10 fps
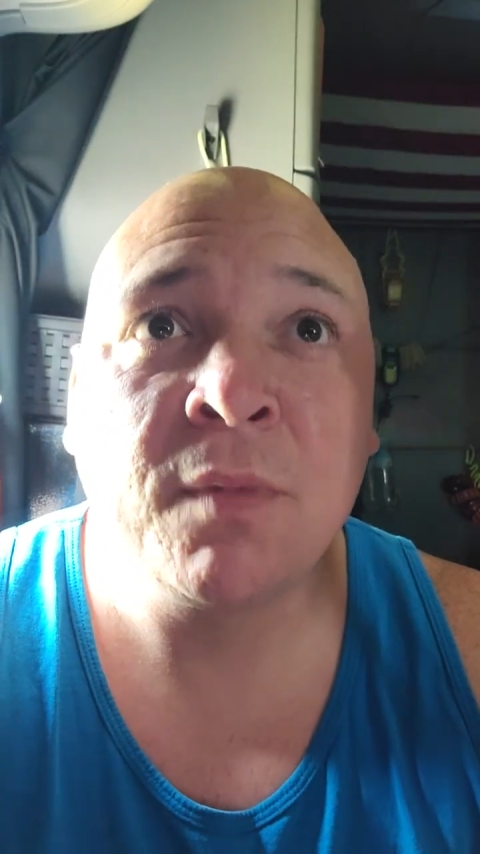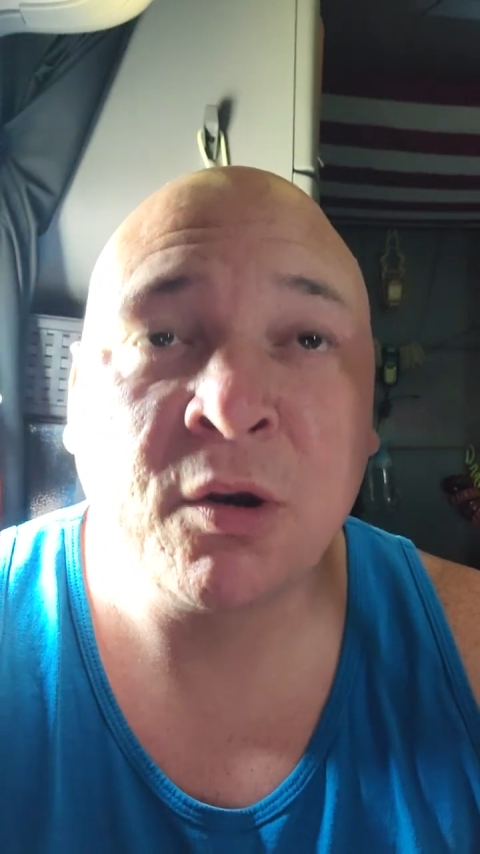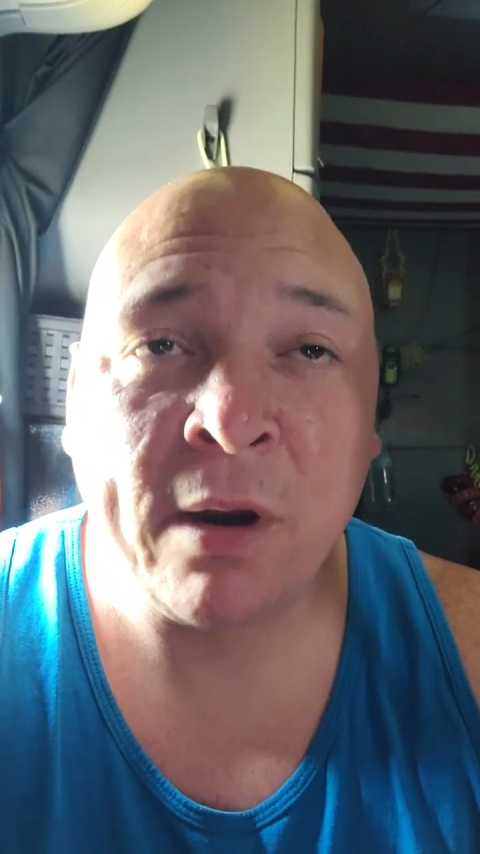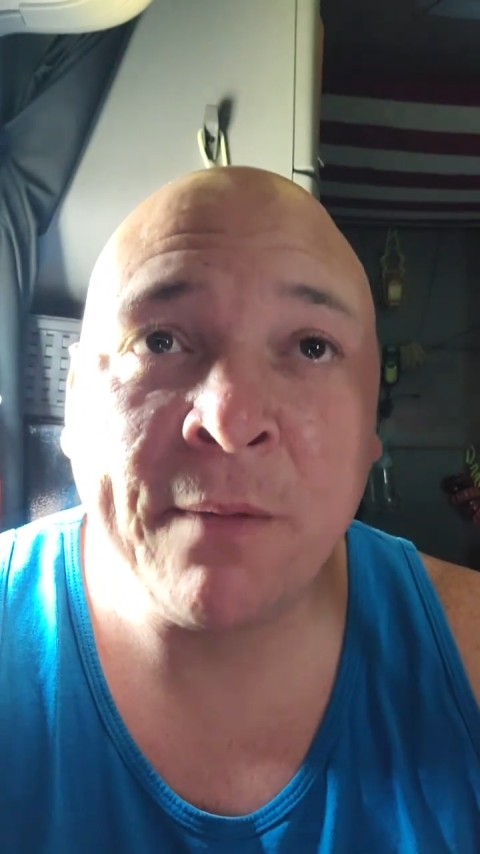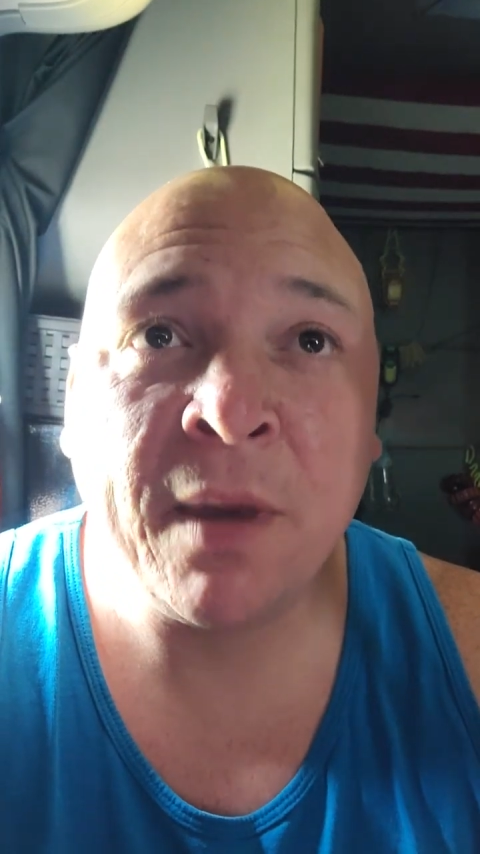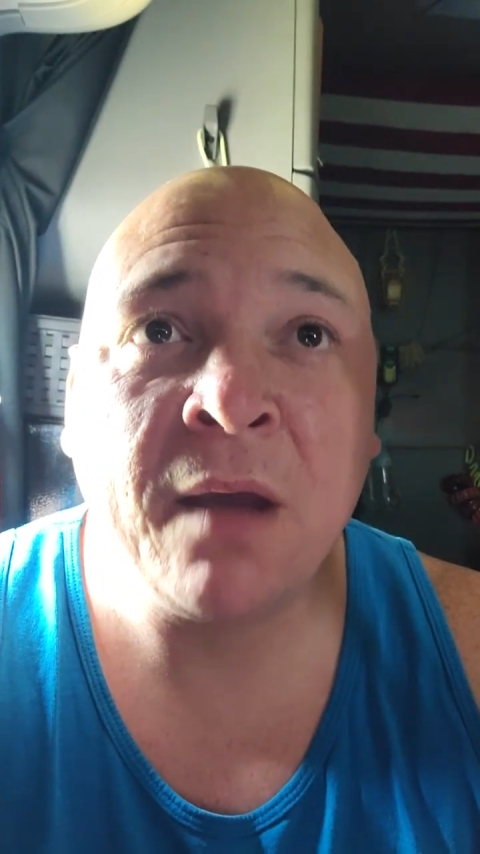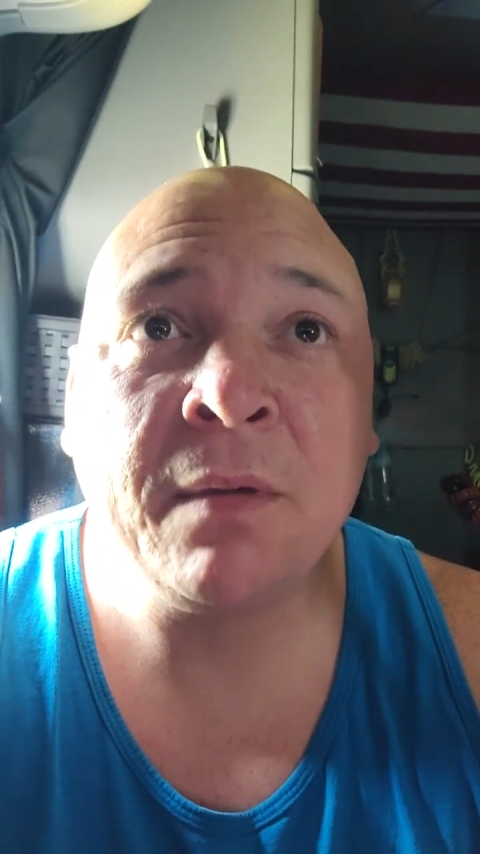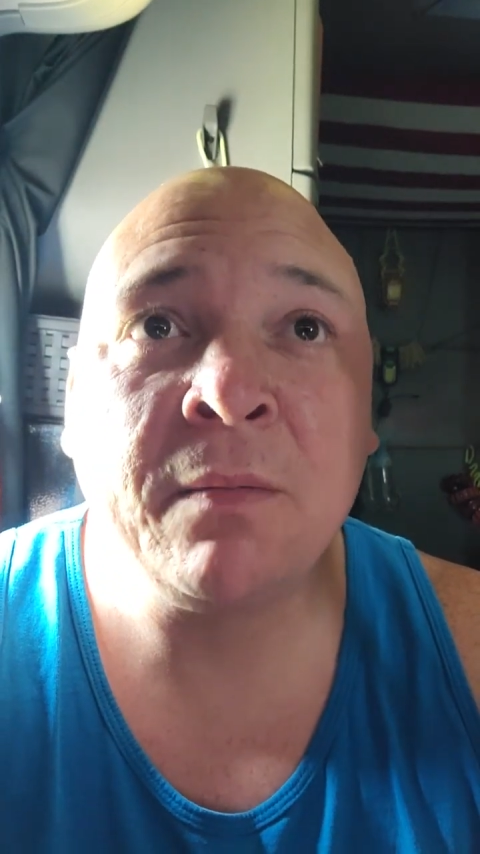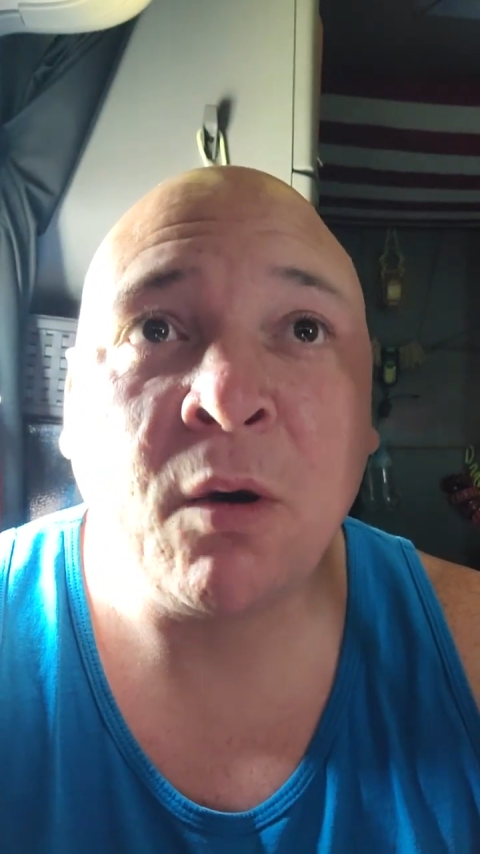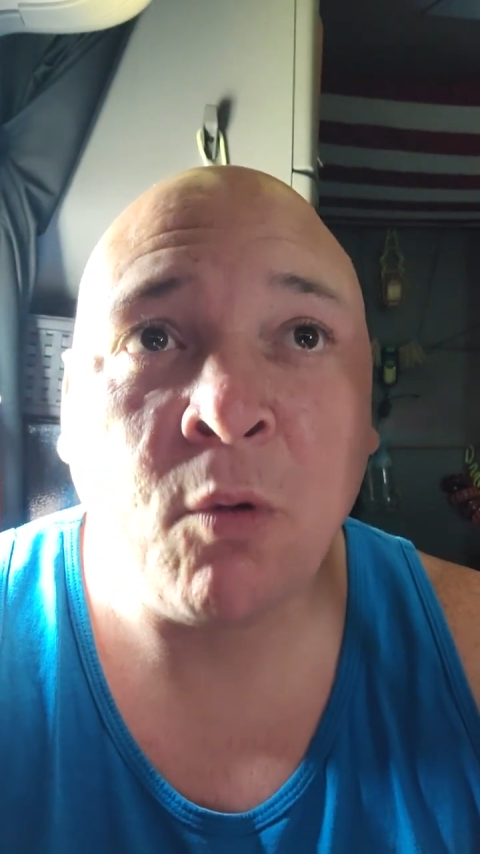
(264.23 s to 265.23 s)
my
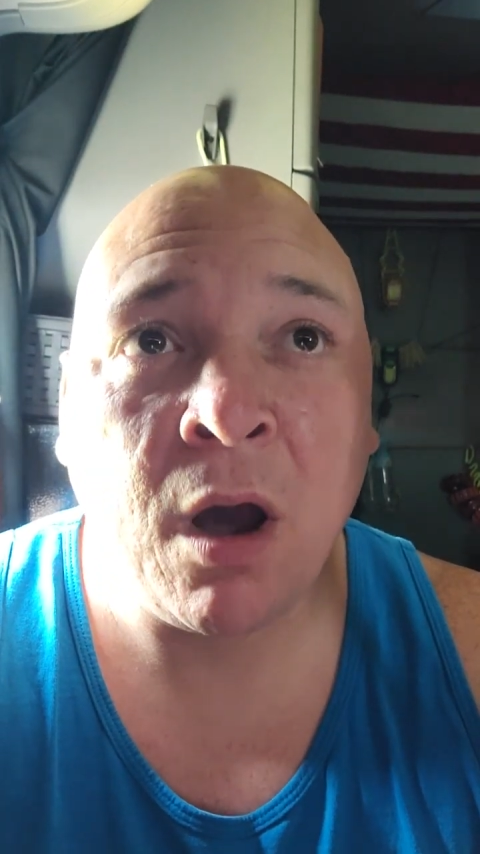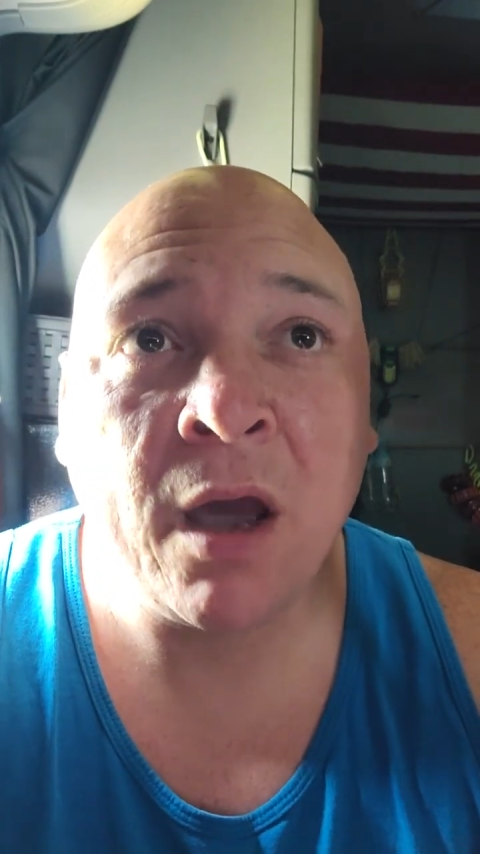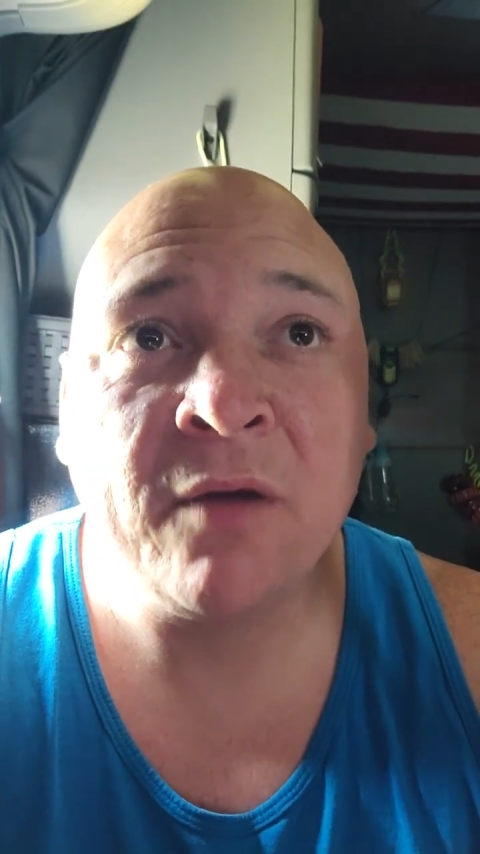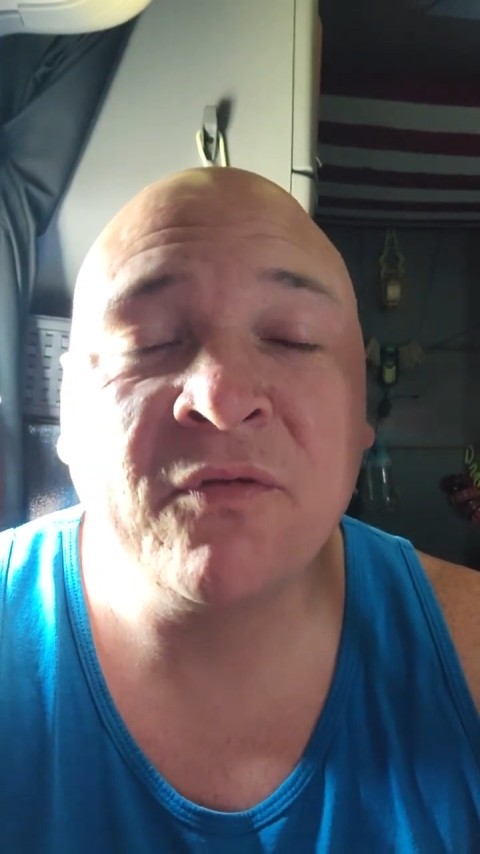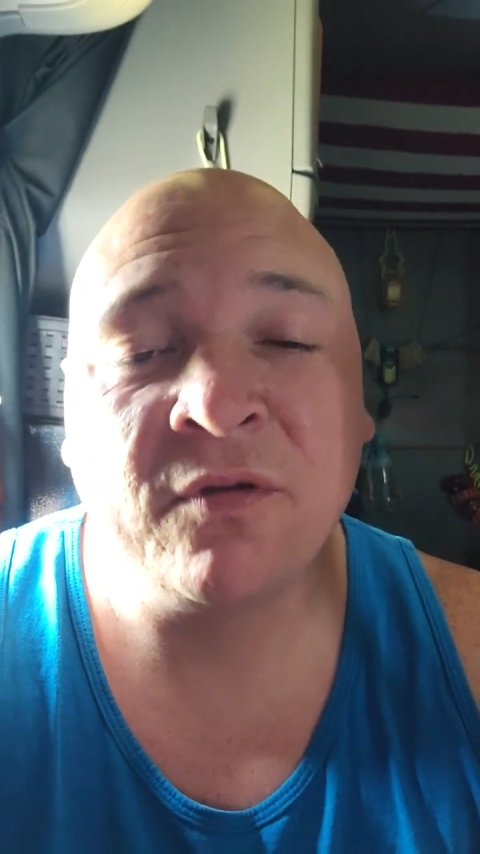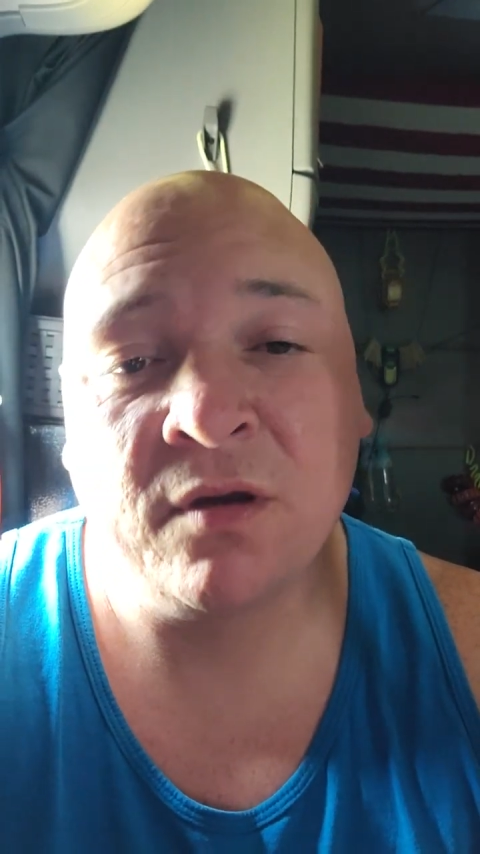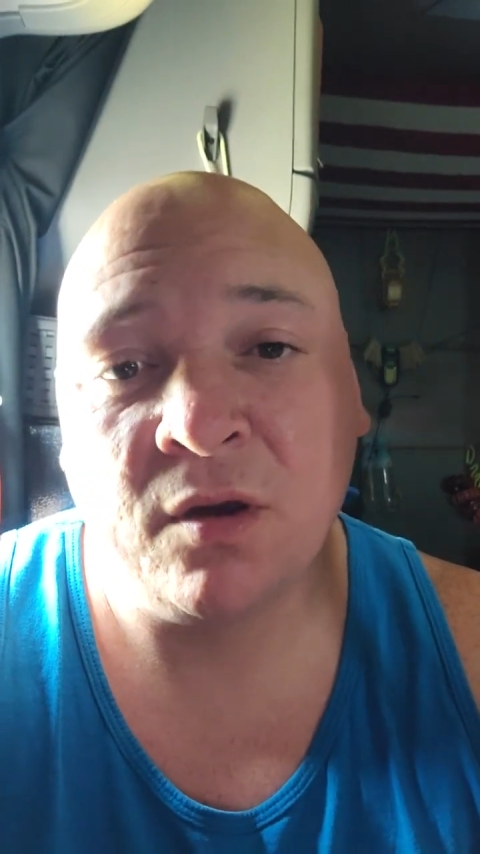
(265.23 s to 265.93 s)
grandbaby, my wife.